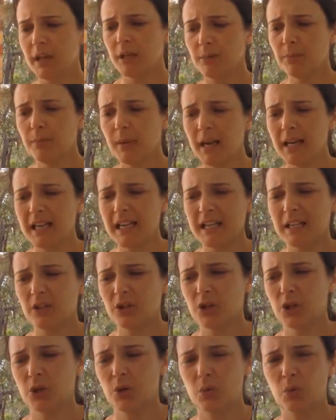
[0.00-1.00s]
You may
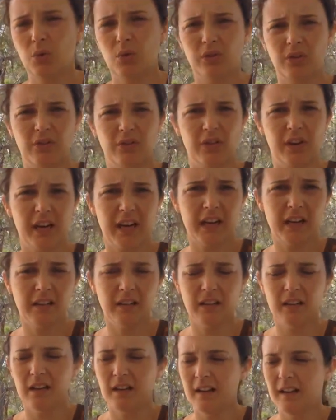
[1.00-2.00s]
need two or three,
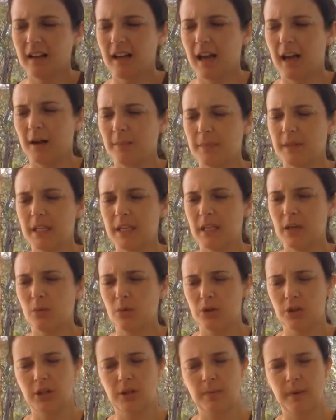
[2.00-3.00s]
seeing
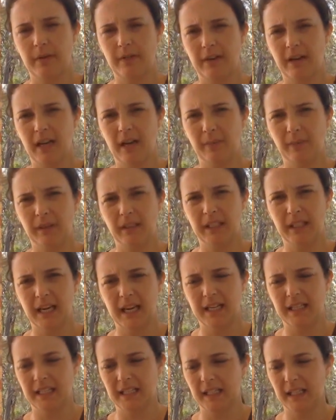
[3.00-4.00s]
you wash them every couple of
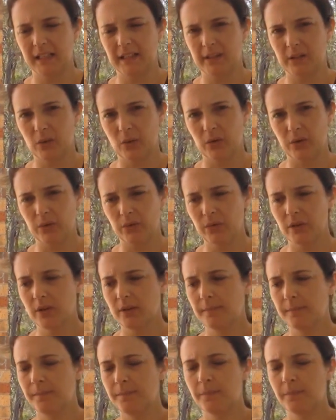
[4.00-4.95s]
days unless soiled.